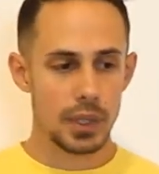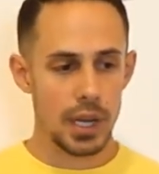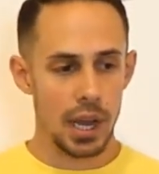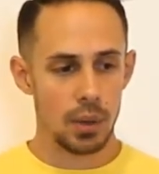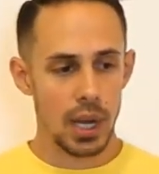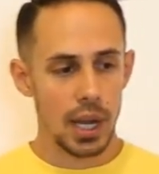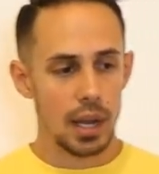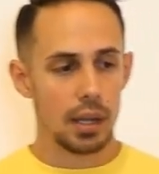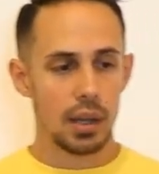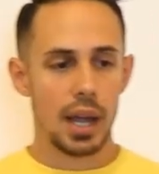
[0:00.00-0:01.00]
Now,
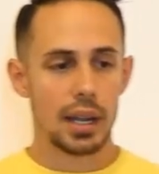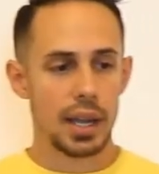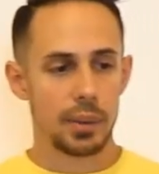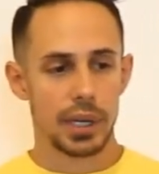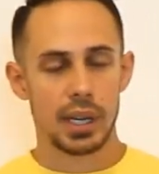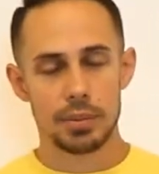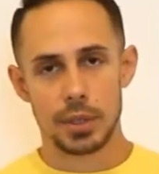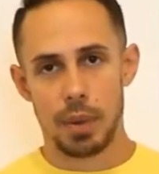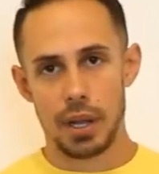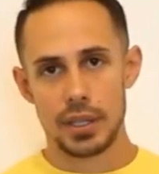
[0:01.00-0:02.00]
a lot of that when it comes
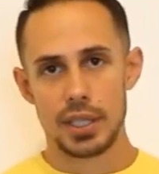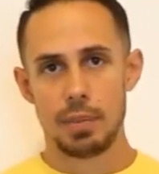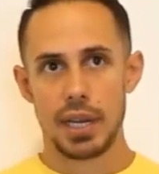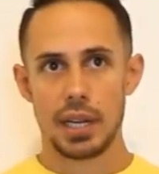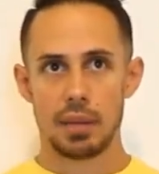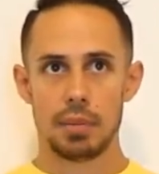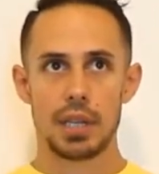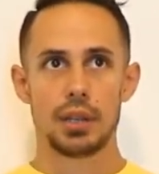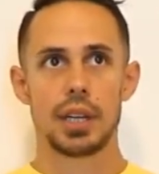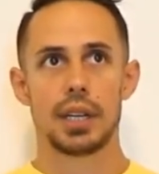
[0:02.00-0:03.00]
to policy making and
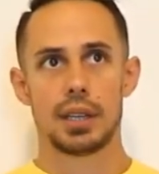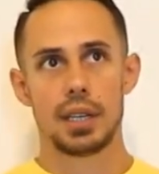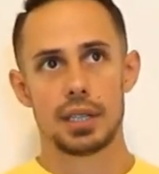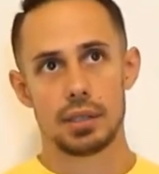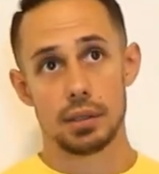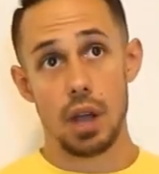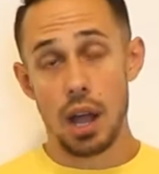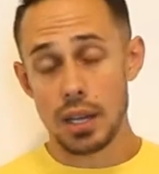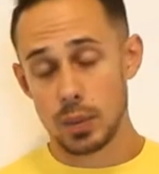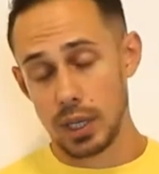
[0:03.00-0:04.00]
me looking at things and
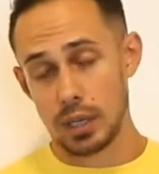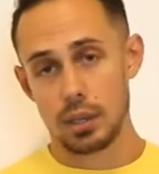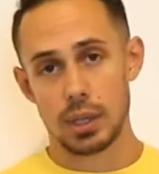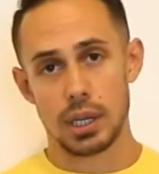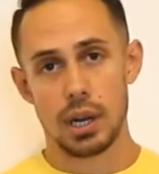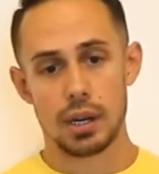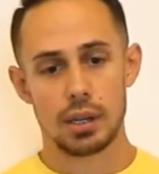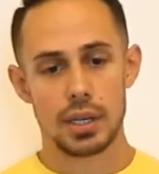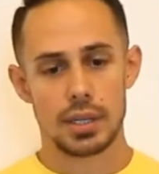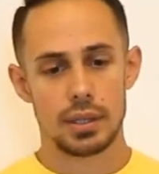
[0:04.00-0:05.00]
laws we can do in
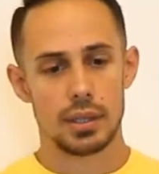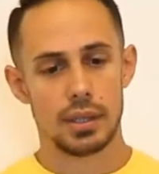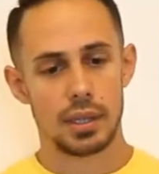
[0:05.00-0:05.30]
Congress,